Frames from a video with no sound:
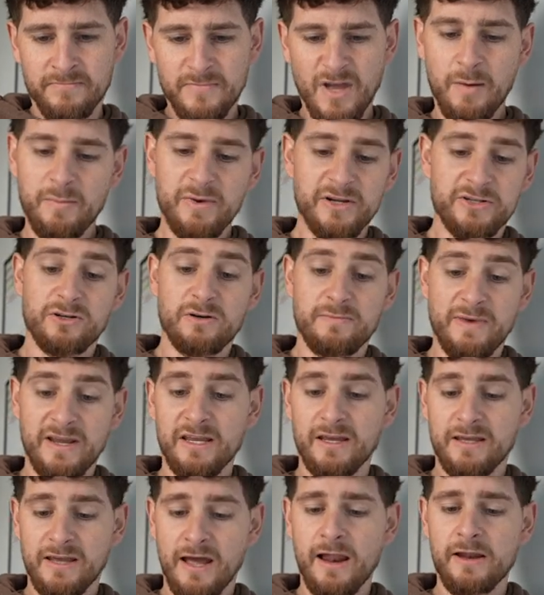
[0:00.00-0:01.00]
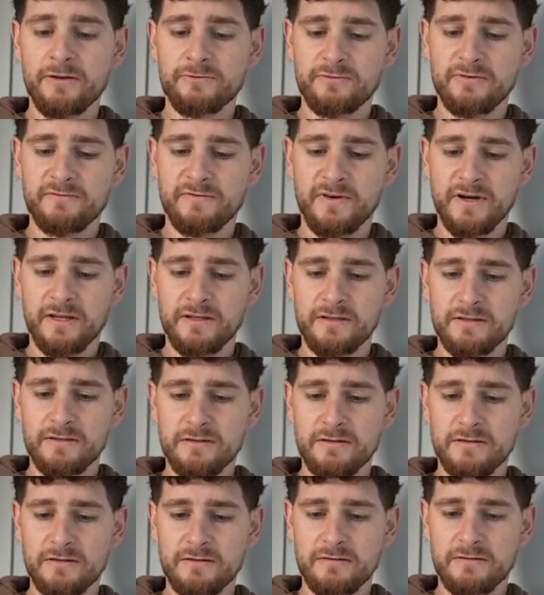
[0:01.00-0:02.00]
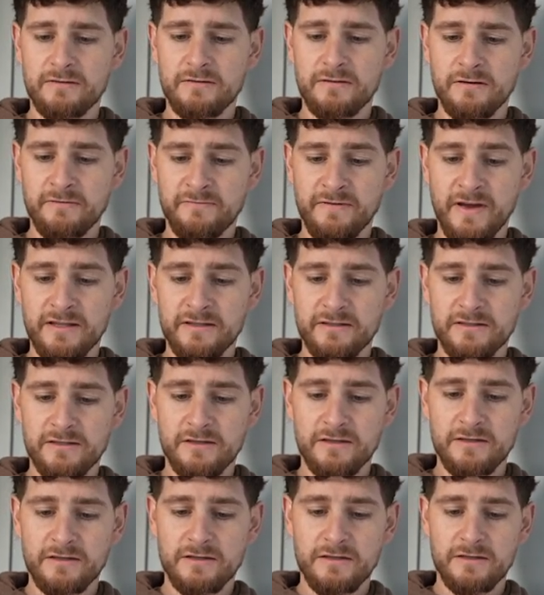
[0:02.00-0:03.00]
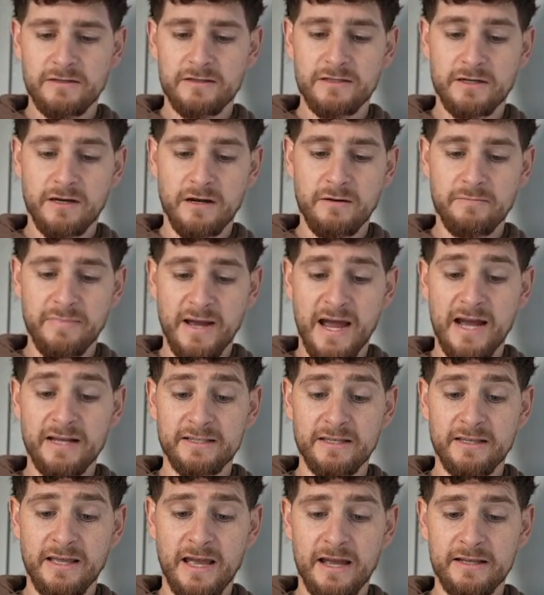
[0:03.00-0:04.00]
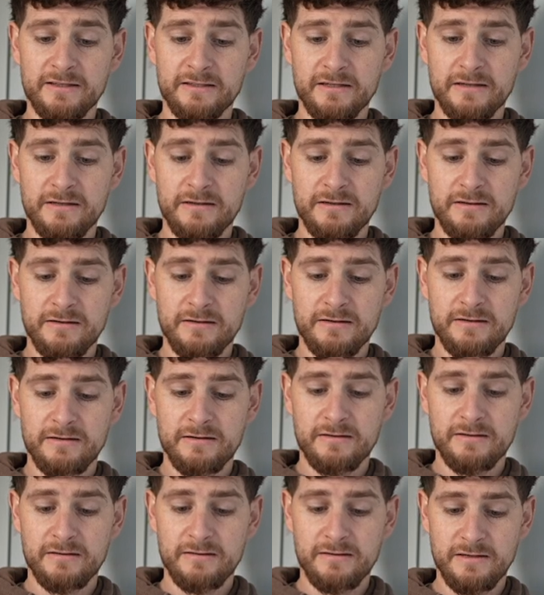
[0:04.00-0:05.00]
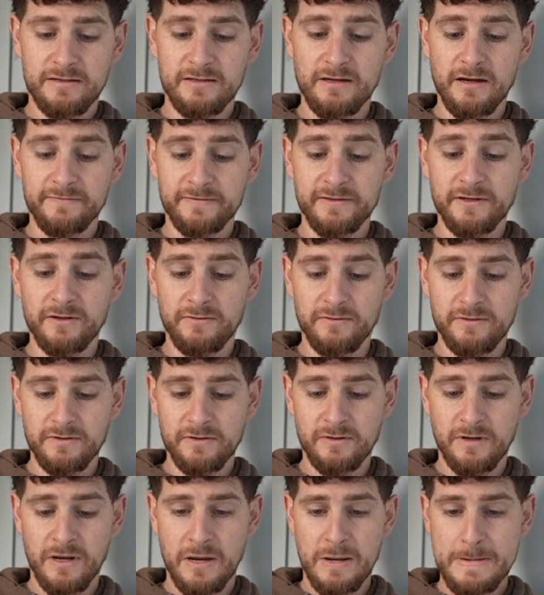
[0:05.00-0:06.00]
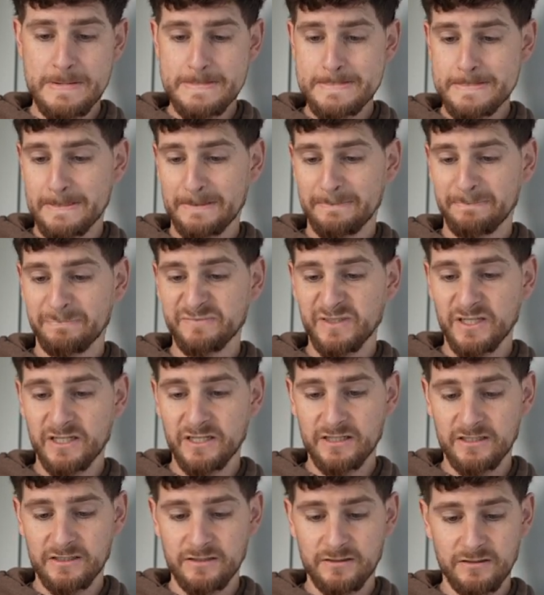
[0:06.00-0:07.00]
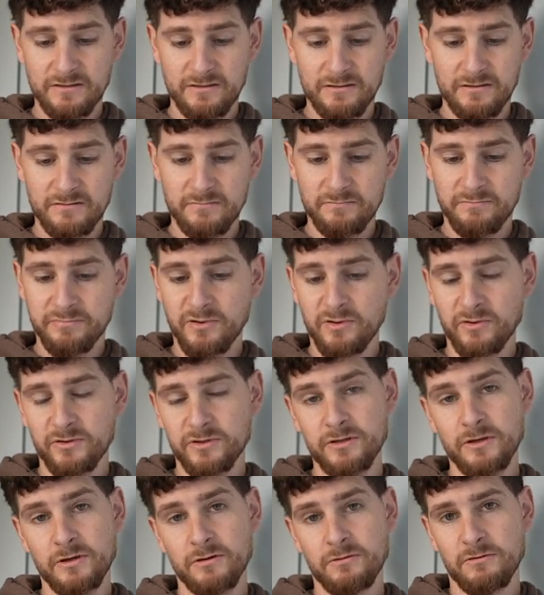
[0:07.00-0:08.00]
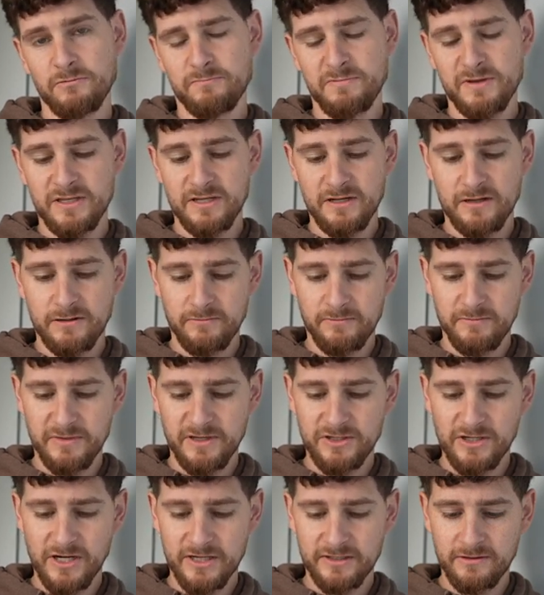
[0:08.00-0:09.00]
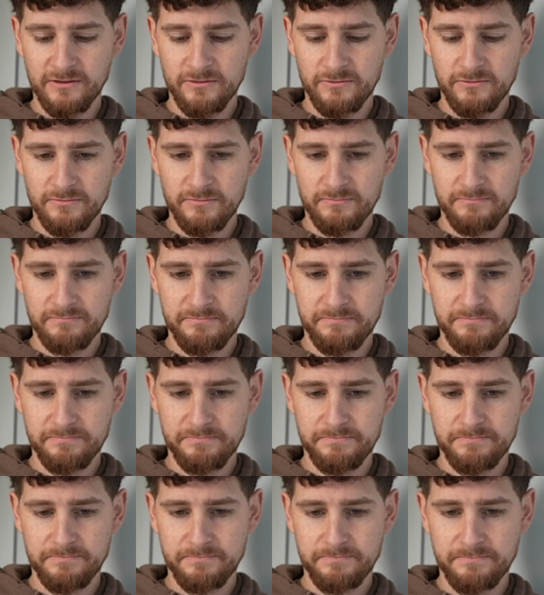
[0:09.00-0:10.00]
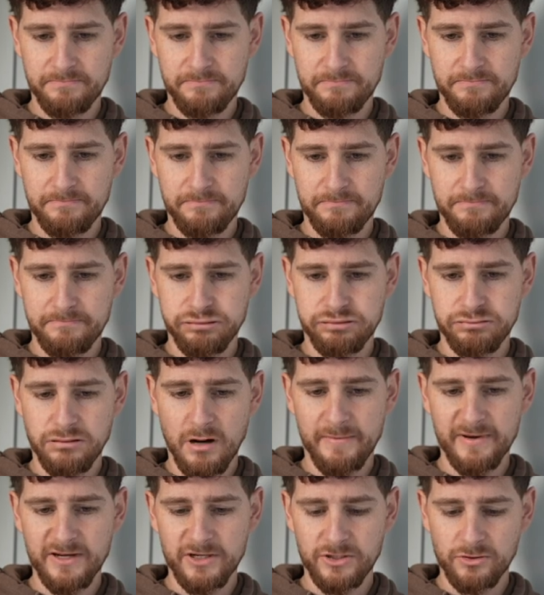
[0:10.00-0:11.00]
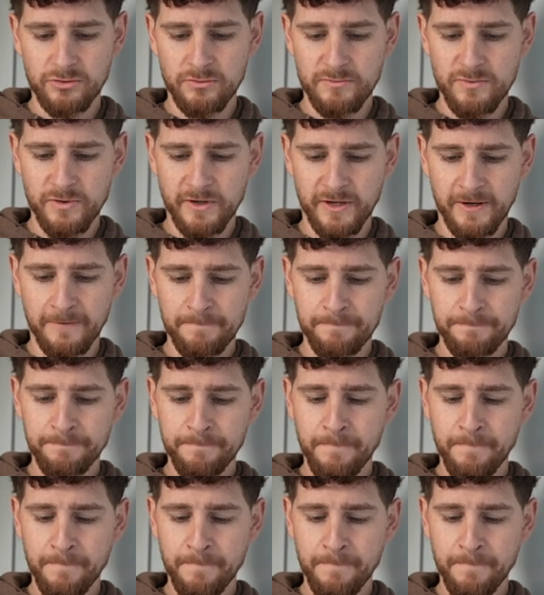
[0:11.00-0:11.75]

I'm literally making a calendar invite event to come back to that this afternoon, okay? Because poor you, you've been dealing with me chatting rubbish all morning.